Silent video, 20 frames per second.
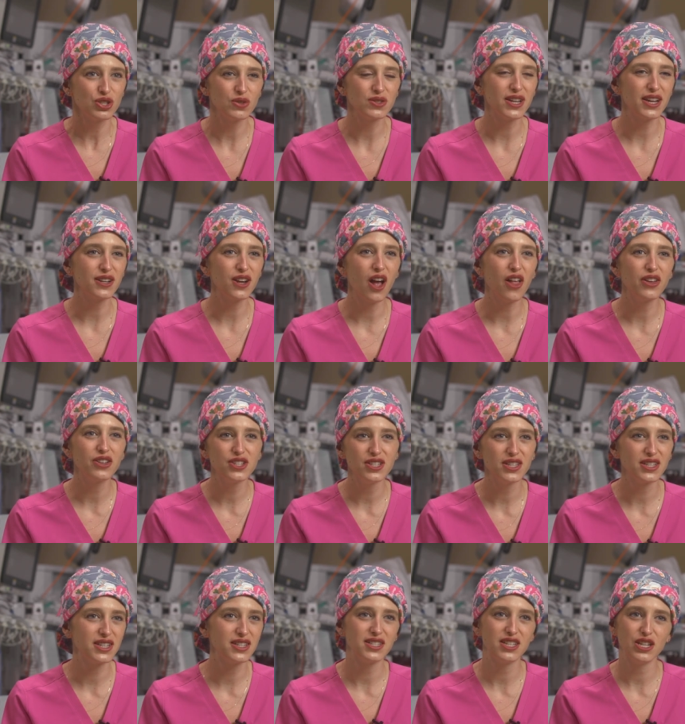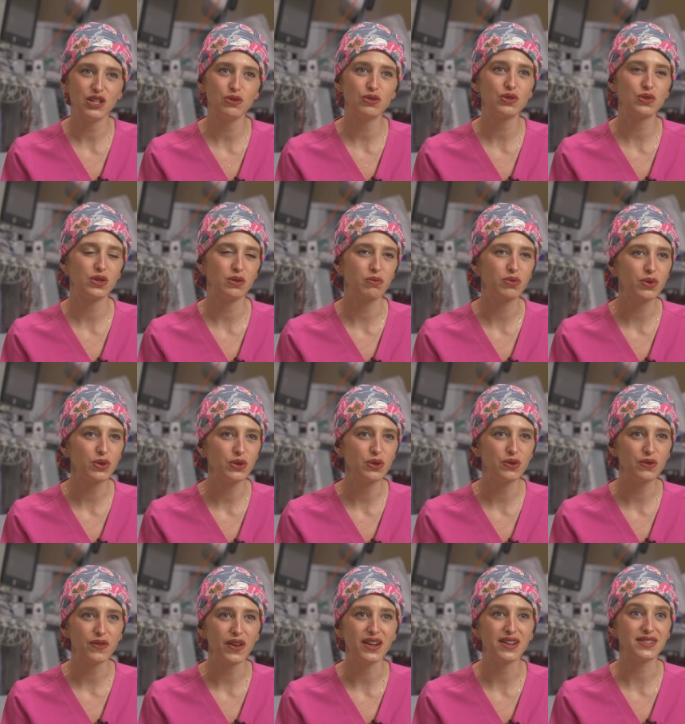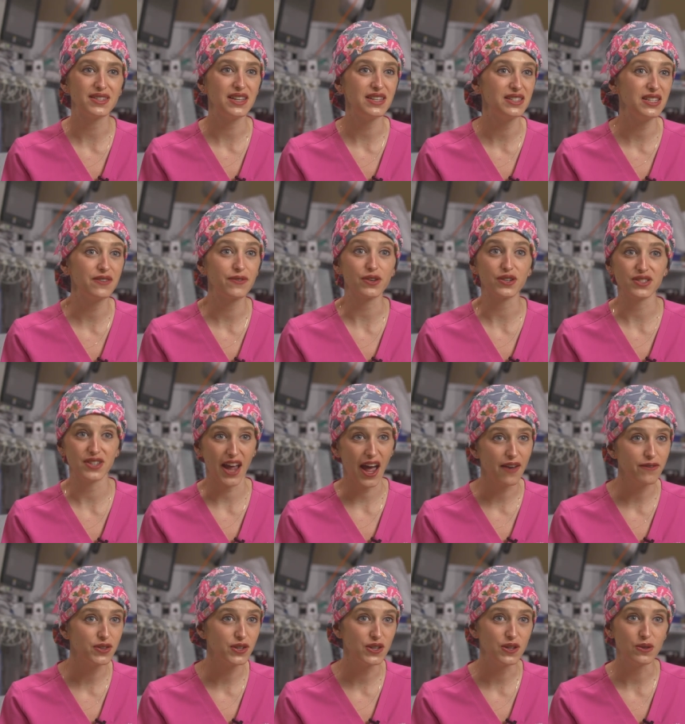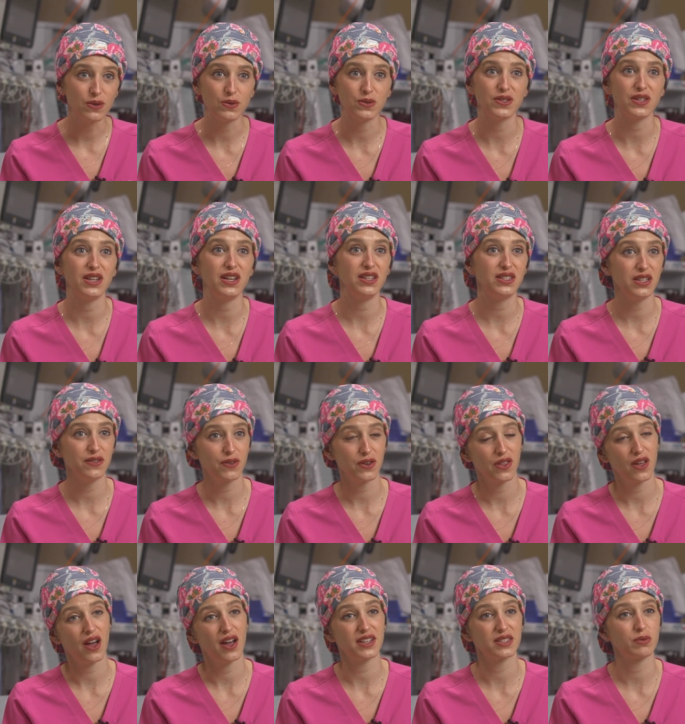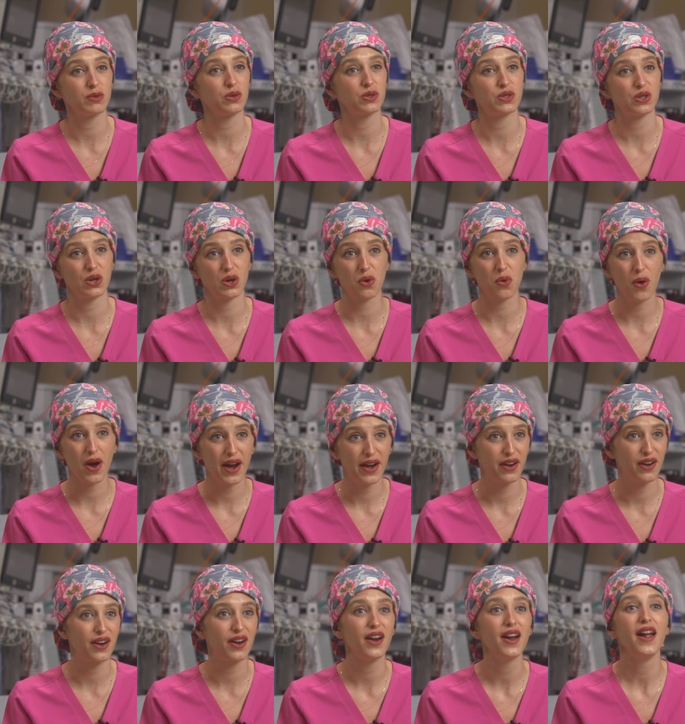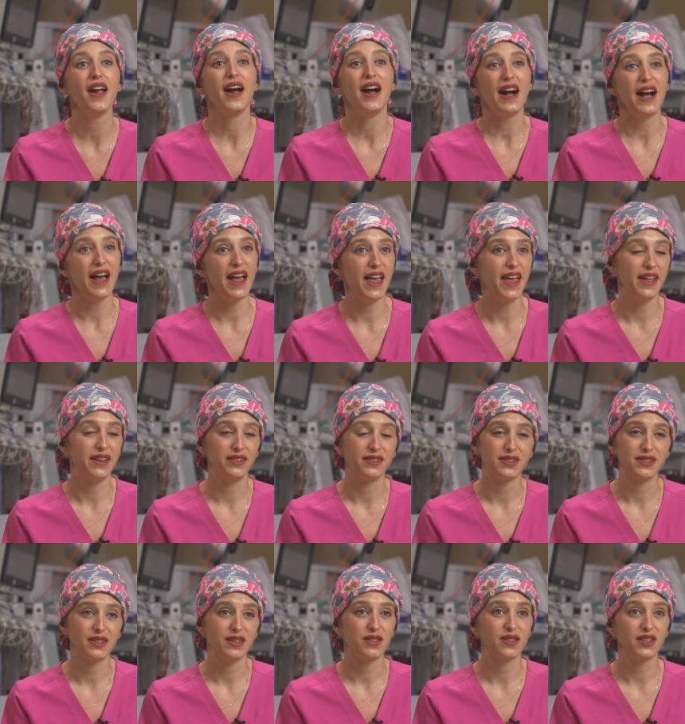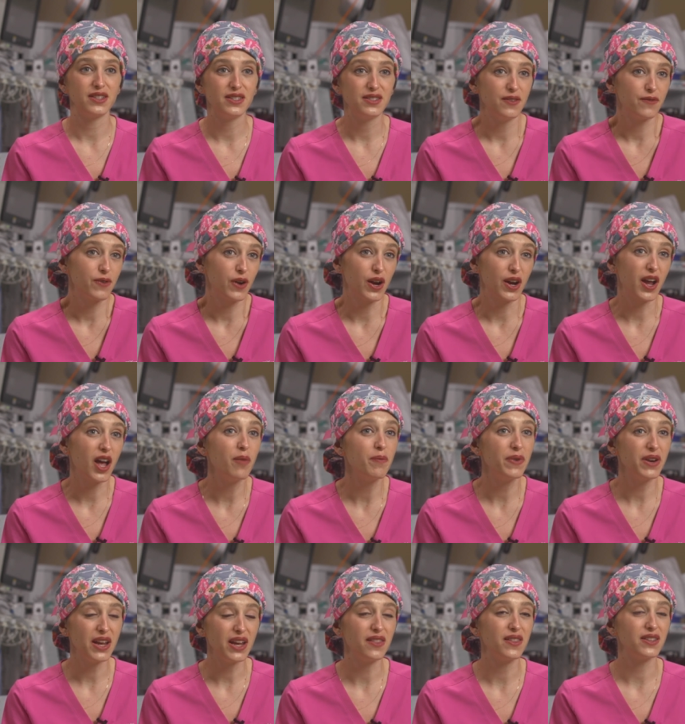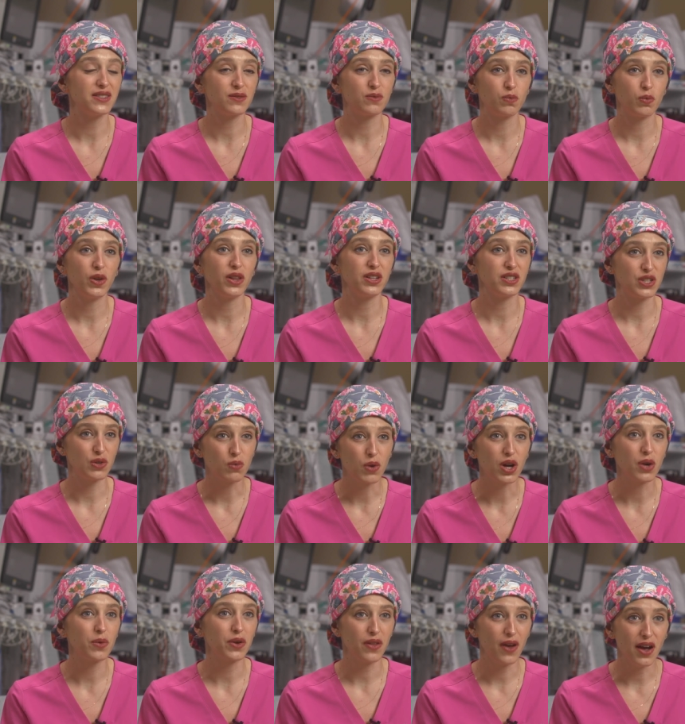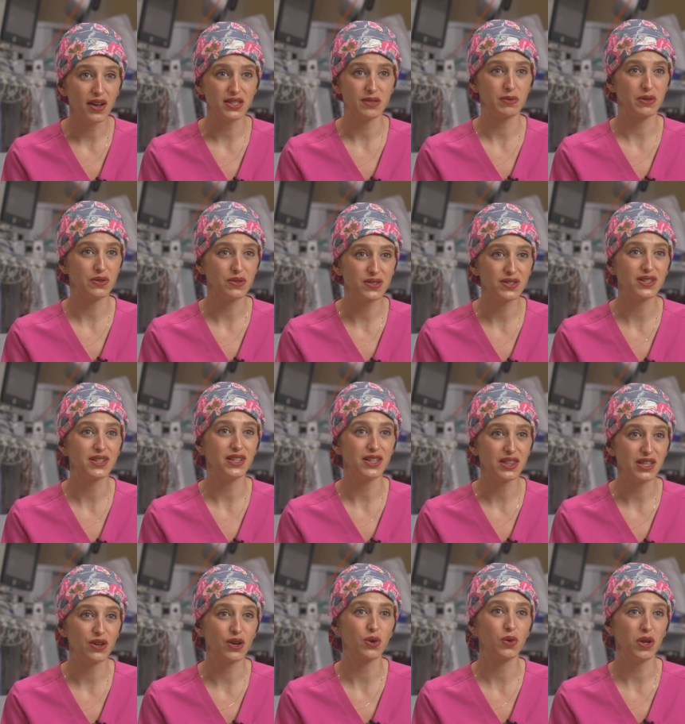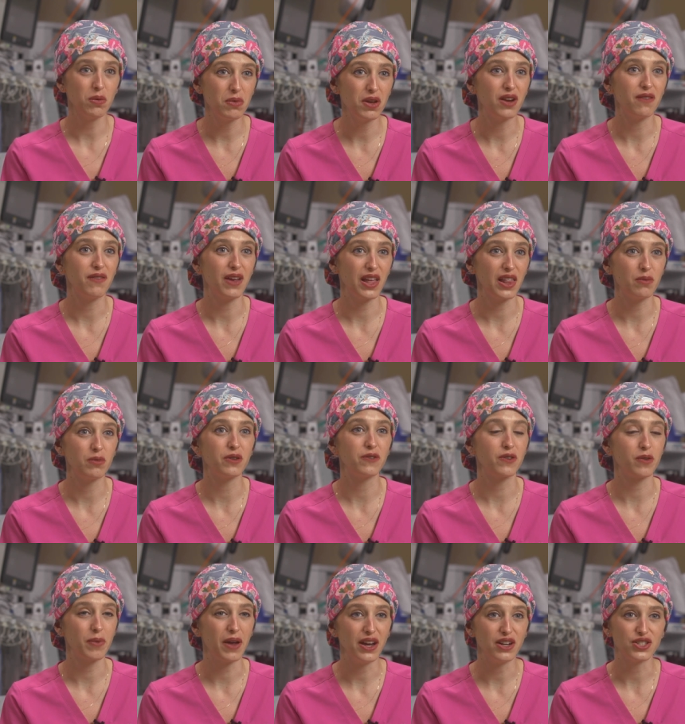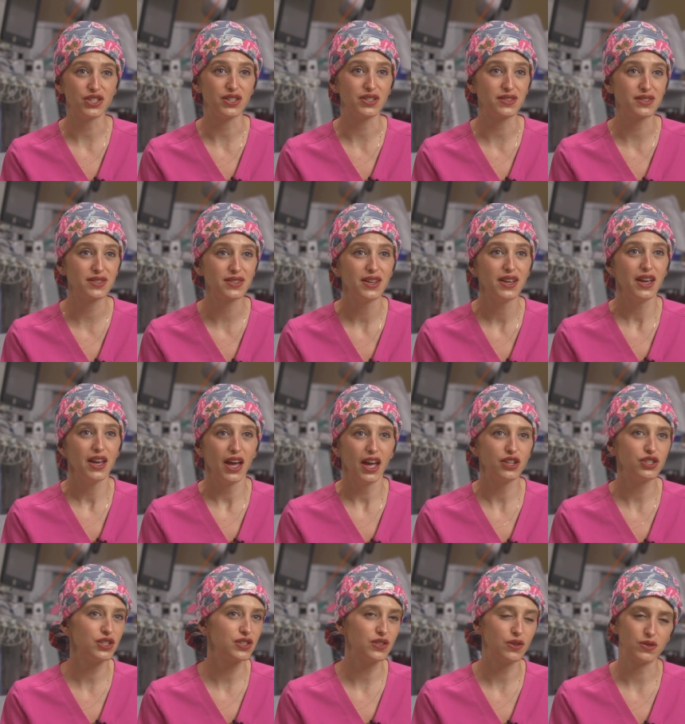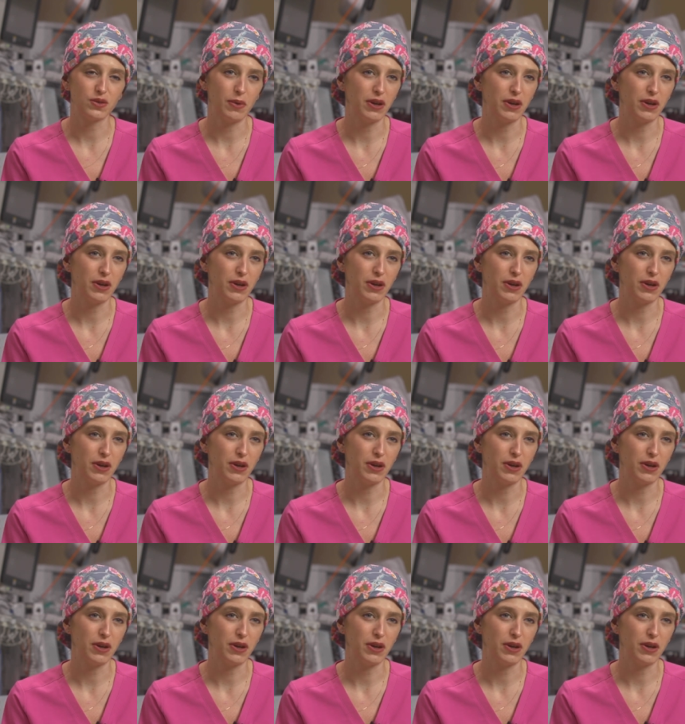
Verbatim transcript: So technology that continues to improve and is easy for staff to use and easy for the hospital to acquire, and for a company that's willing to work with hospitals to get their equipment available for patients, it's just so